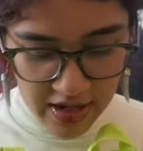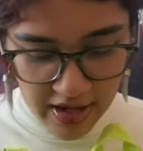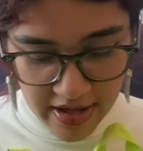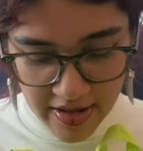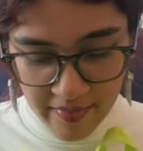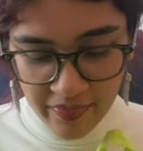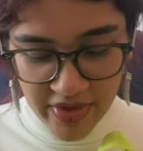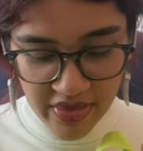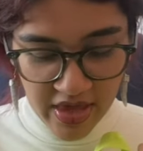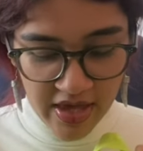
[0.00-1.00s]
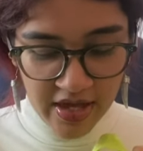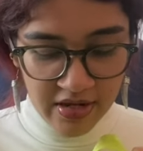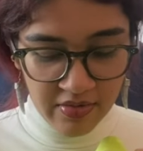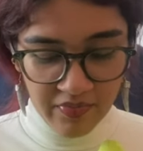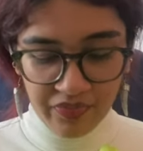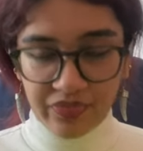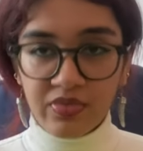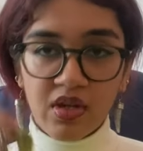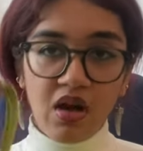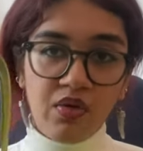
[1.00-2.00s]
And then
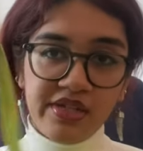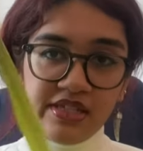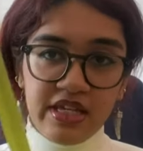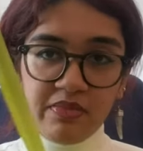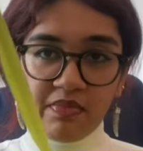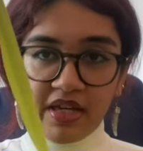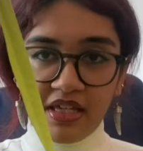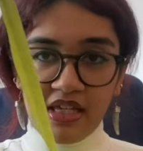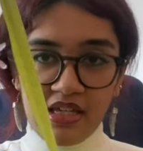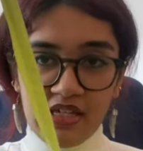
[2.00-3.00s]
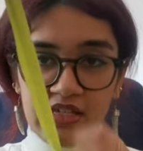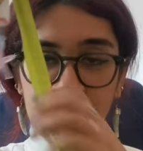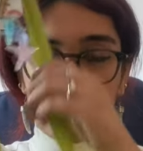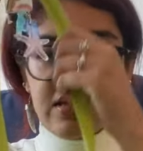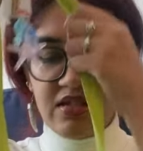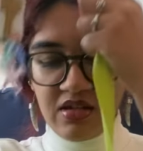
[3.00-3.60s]
always keep my keys